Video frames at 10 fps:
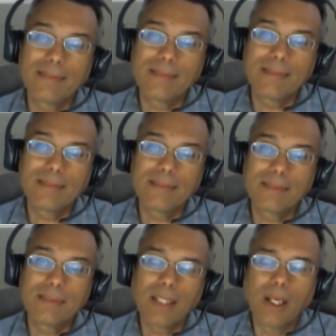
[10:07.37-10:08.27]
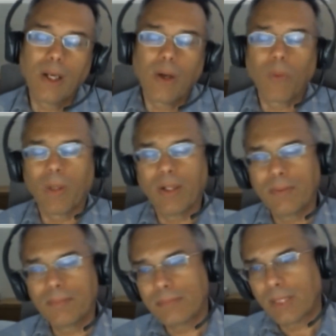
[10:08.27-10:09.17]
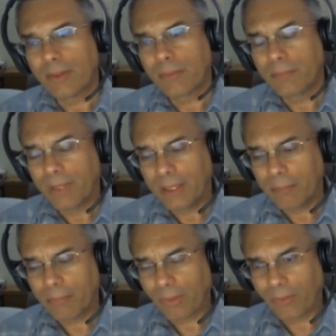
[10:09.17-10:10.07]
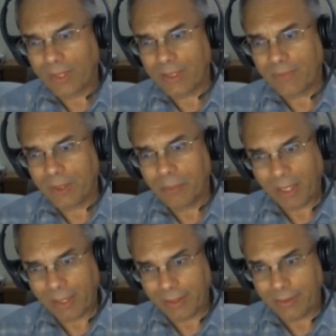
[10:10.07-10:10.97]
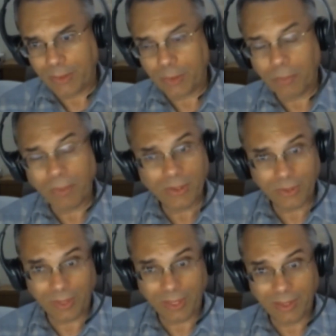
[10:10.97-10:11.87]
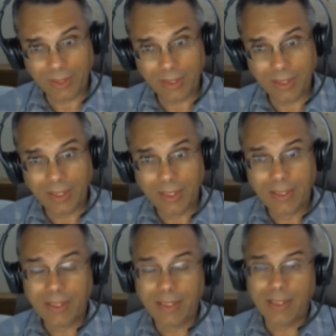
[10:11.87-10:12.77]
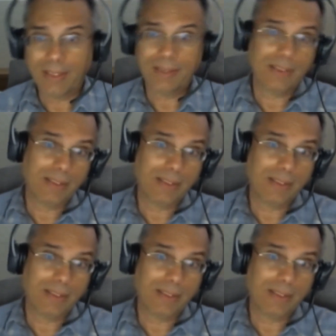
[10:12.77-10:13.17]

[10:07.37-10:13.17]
Well, being progressively minded spiritually is the ticket to eternity.